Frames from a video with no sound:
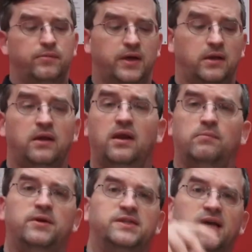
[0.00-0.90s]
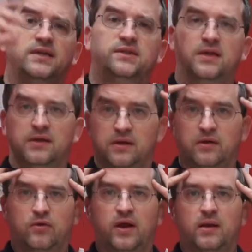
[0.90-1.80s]
But yeah, besides
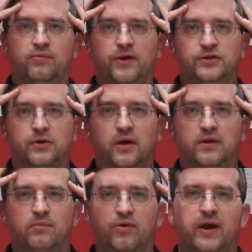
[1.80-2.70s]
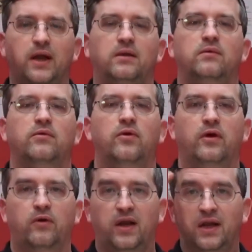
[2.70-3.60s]
the, creating pressure on the brain
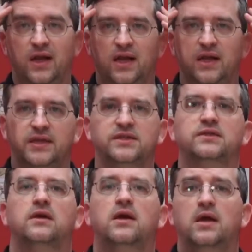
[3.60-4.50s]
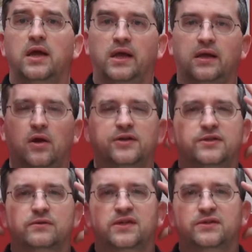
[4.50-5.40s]
or creating headaches, it can
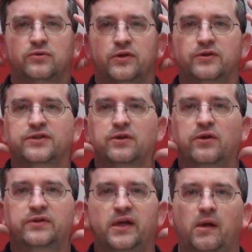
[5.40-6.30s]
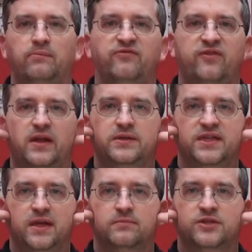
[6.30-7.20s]
also distort your skull to help
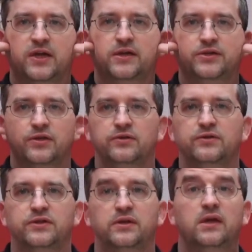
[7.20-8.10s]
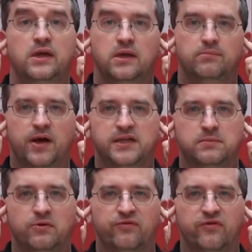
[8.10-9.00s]
feed TMJ issues and
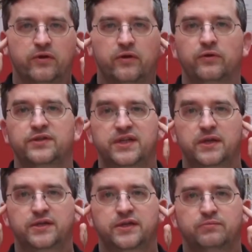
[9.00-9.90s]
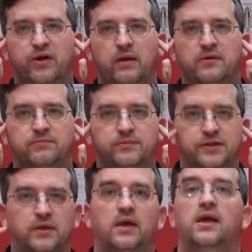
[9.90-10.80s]
possible vertigo tinnitus
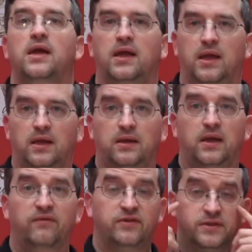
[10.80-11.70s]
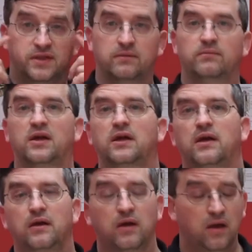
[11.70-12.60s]
problems and even some
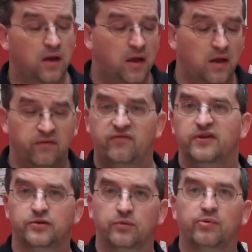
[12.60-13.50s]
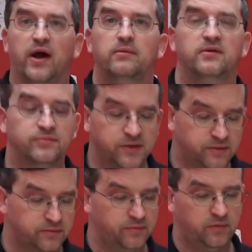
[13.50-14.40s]
uh, visual
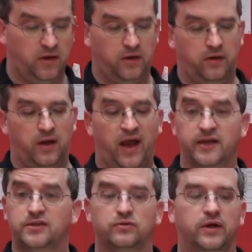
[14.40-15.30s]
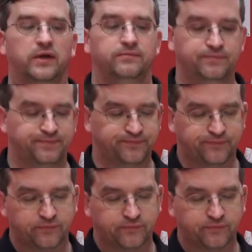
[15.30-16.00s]
problems or eye strain